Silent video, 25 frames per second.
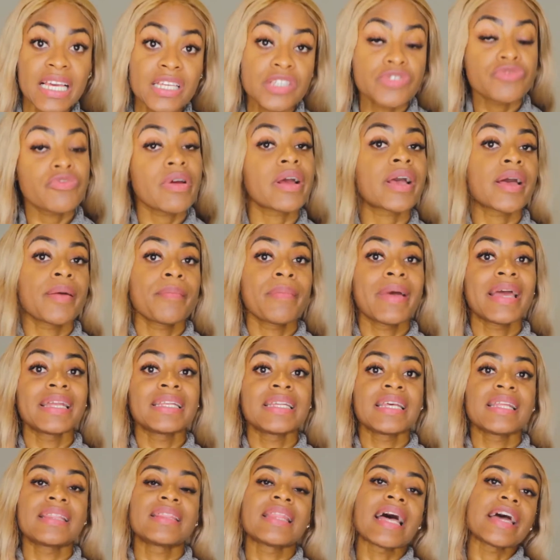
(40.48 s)
is
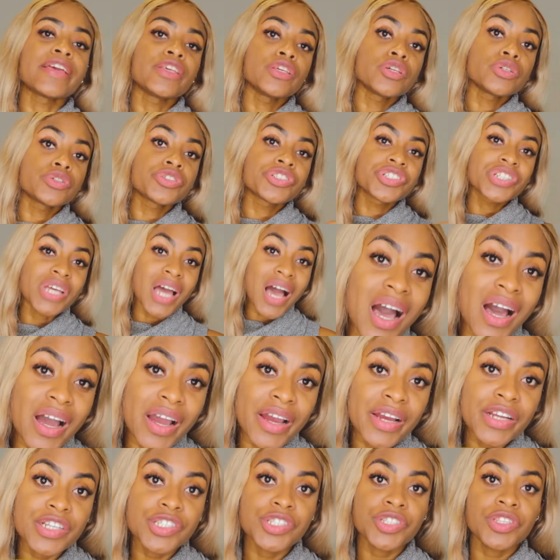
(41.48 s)
recommended that you
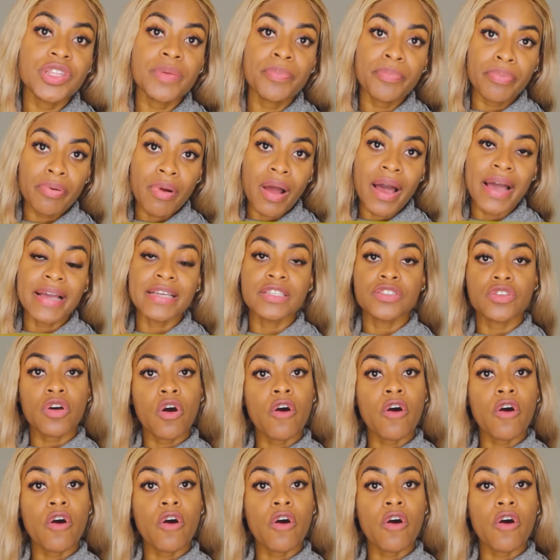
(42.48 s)
charge the price